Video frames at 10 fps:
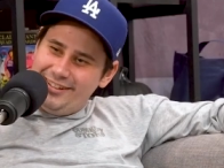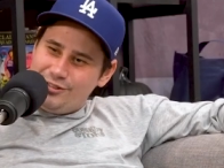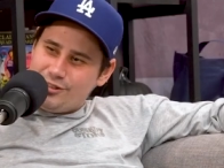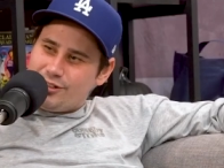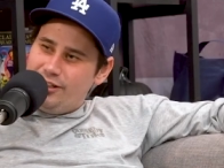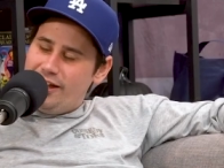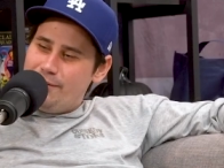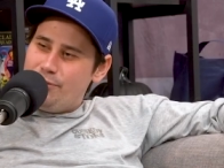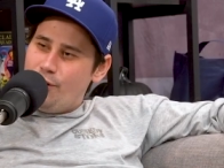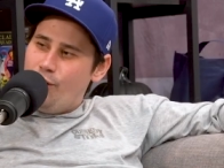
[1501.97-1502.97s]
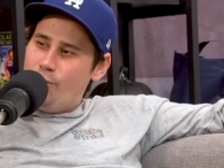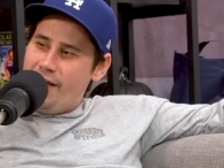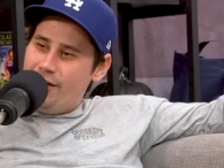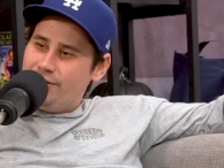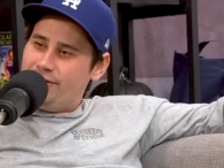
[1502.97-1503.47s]
can't just climb the whole
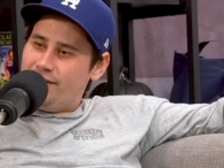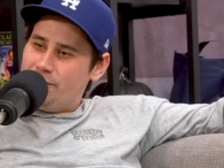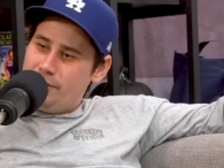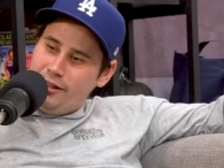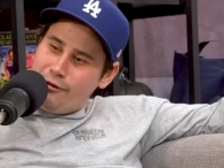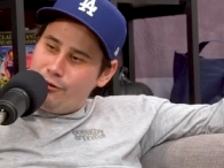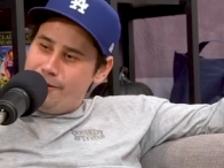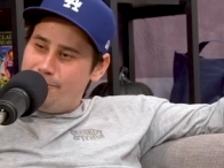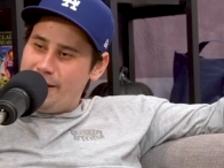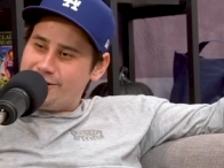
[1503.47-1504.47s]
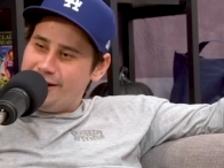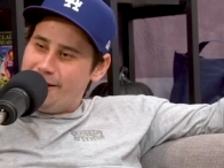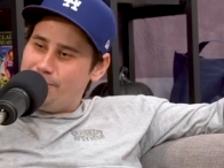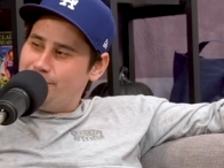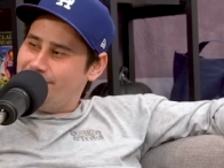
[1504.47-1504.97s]
mountain and then be like, we're at base camp.